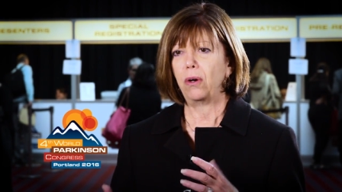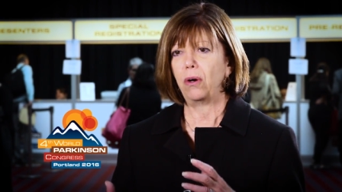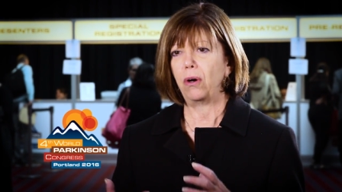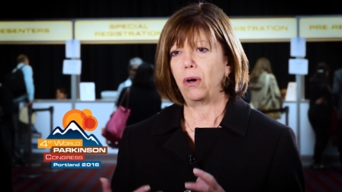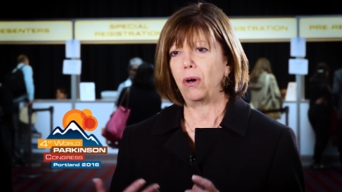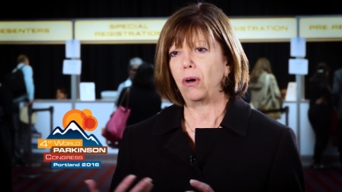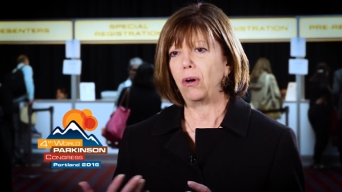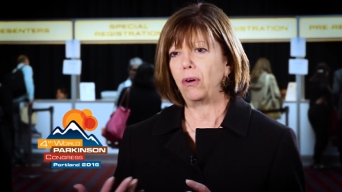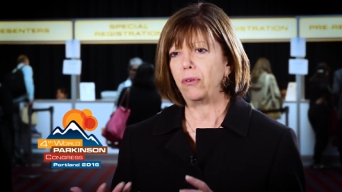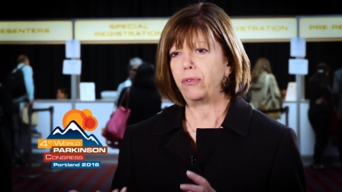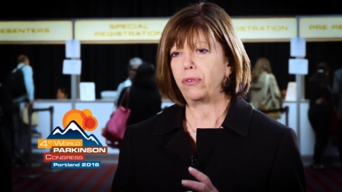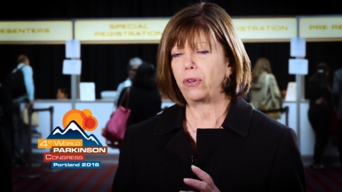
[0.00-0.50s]

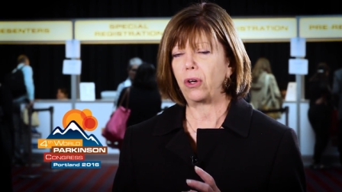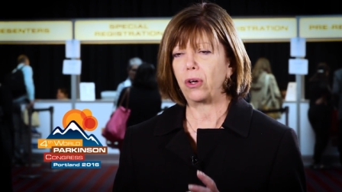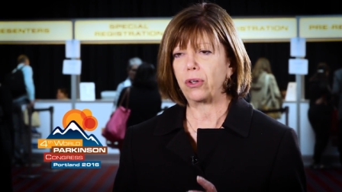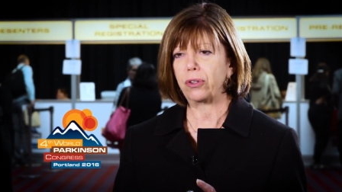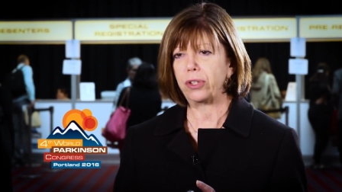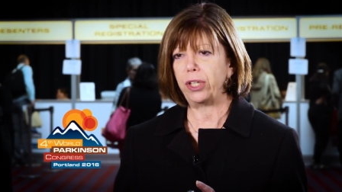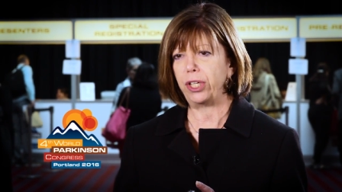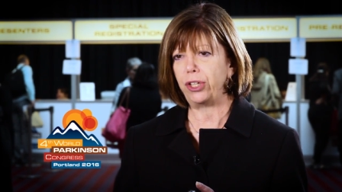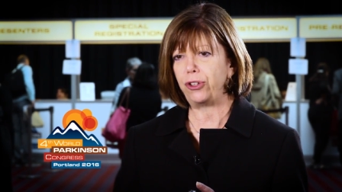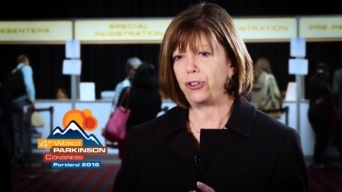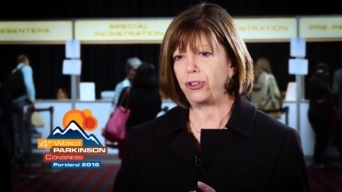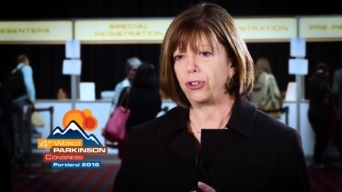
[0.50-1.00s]
of
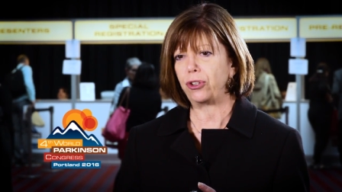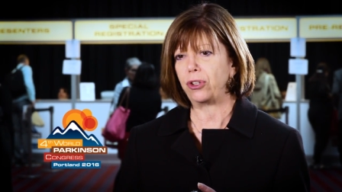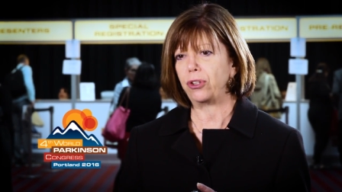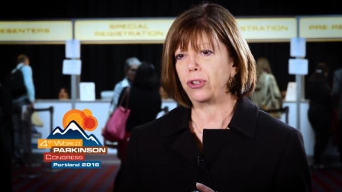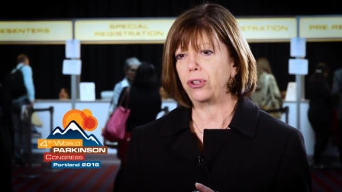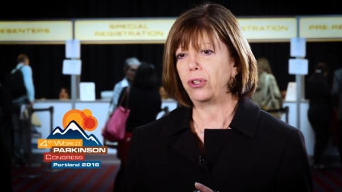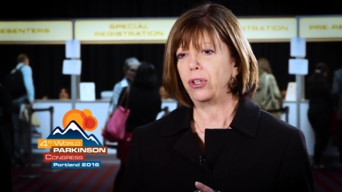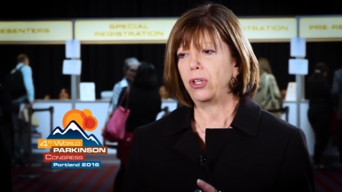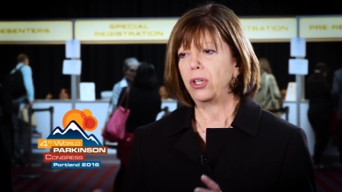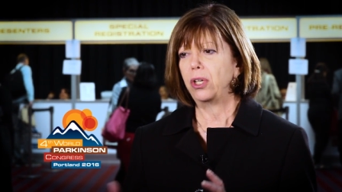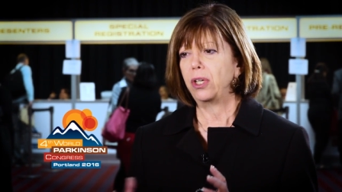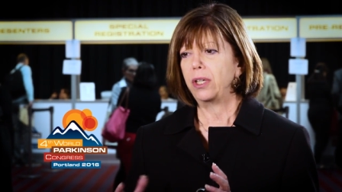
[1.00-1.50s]

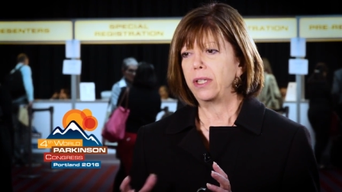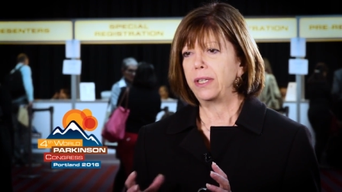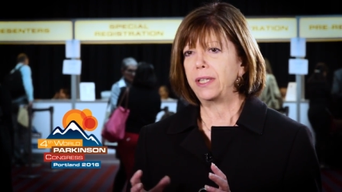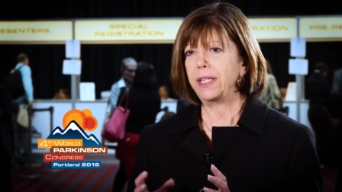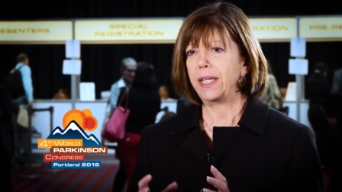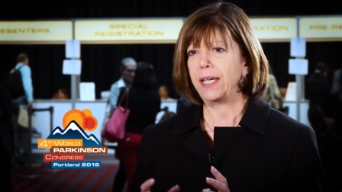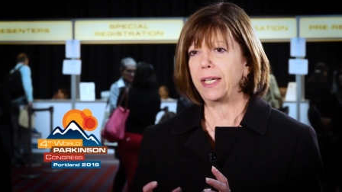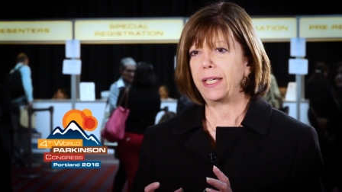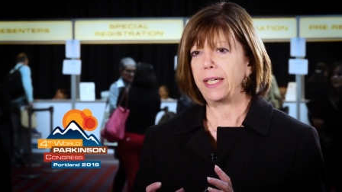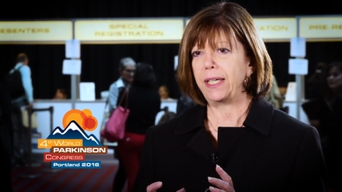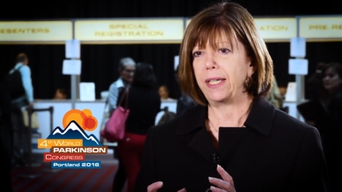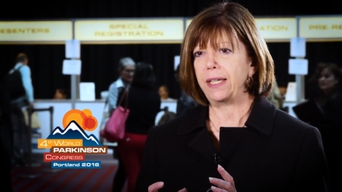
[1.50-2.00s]
cognition
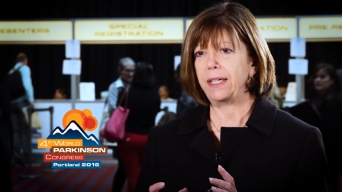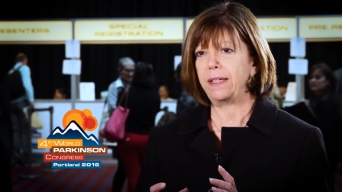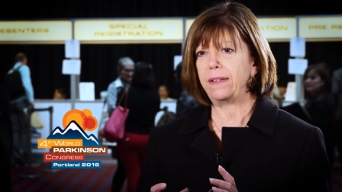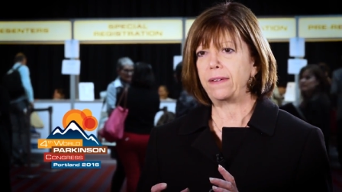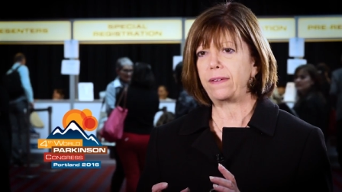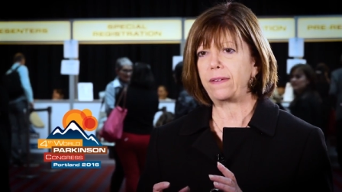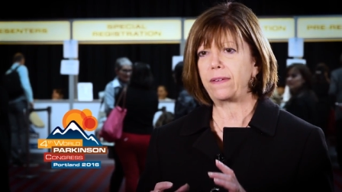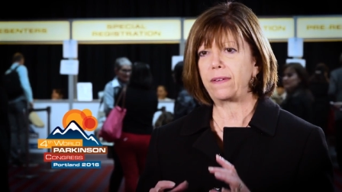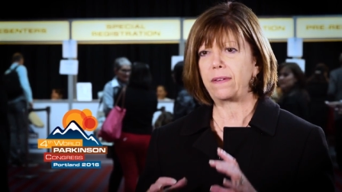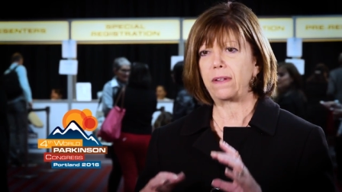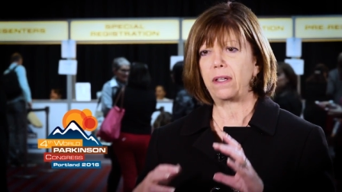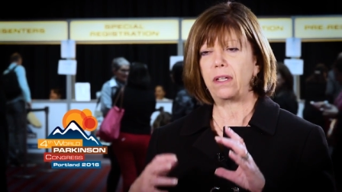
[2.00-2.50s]
that
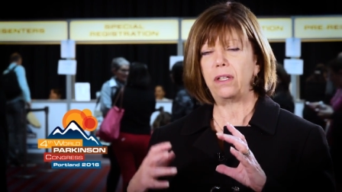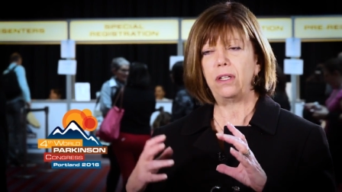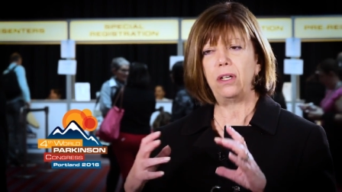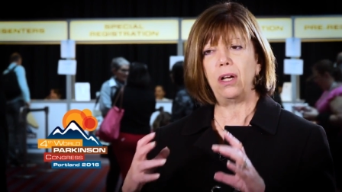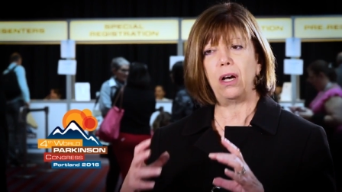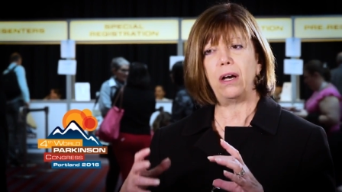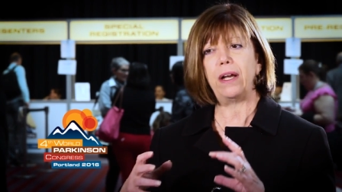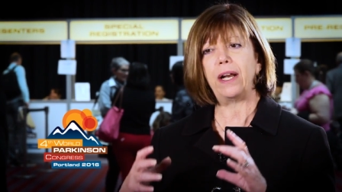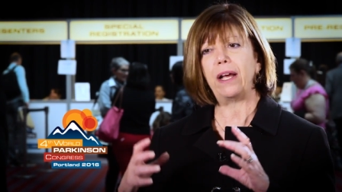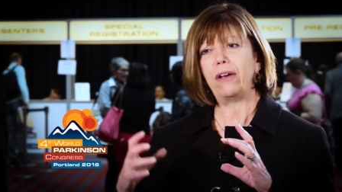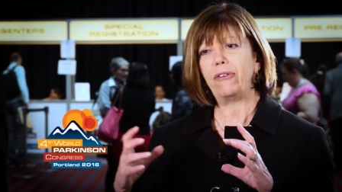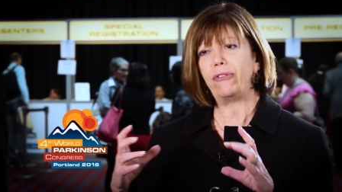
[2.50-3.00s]
is
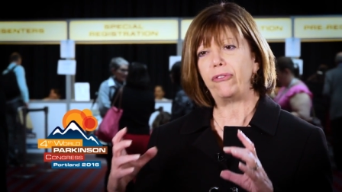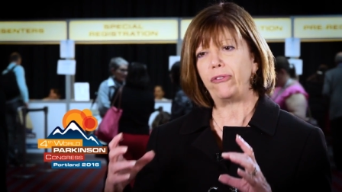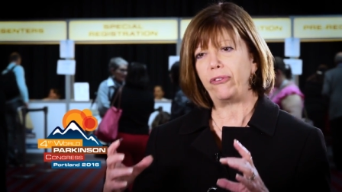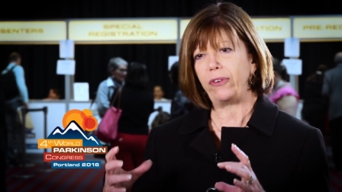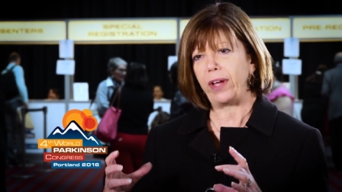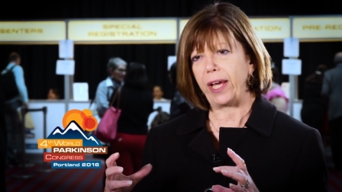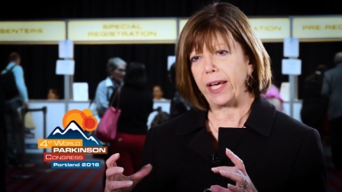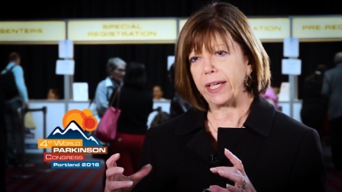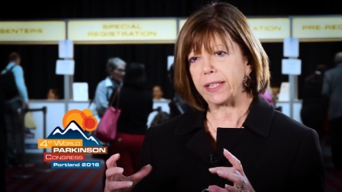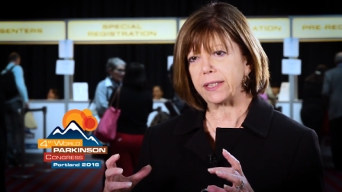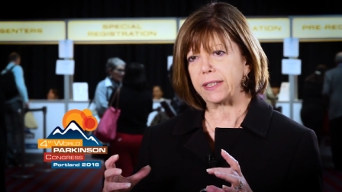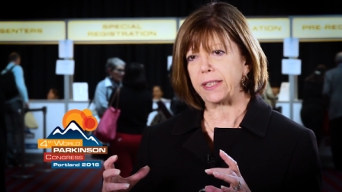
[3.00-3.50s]
not
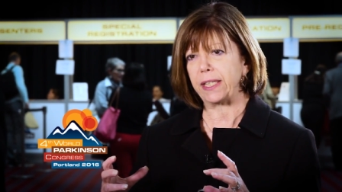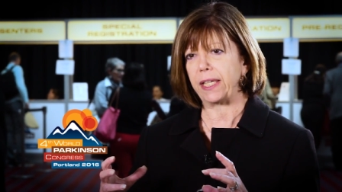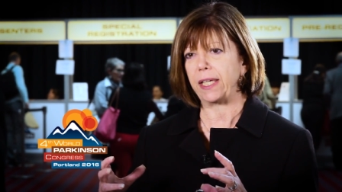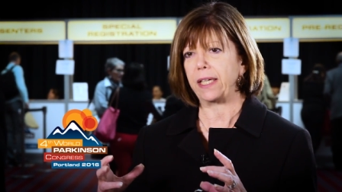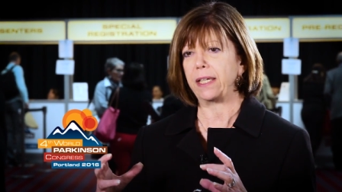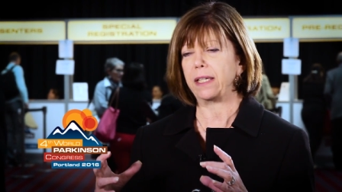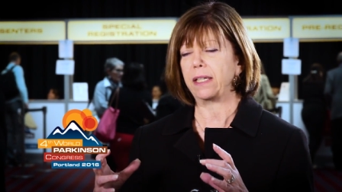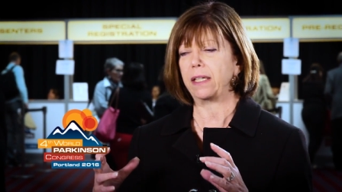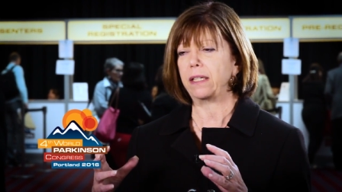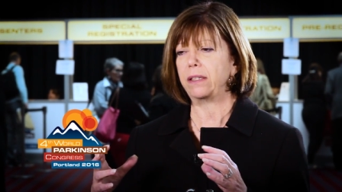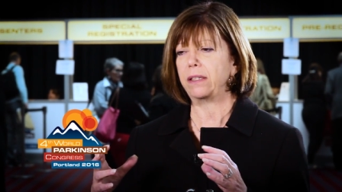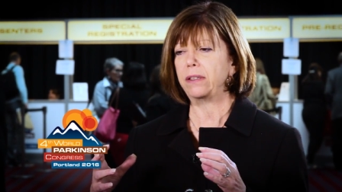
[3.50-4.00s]

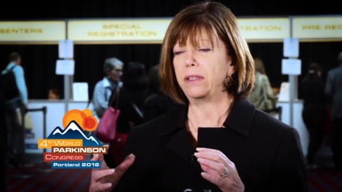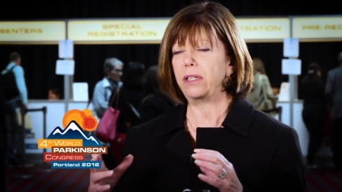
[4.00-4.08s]
affecting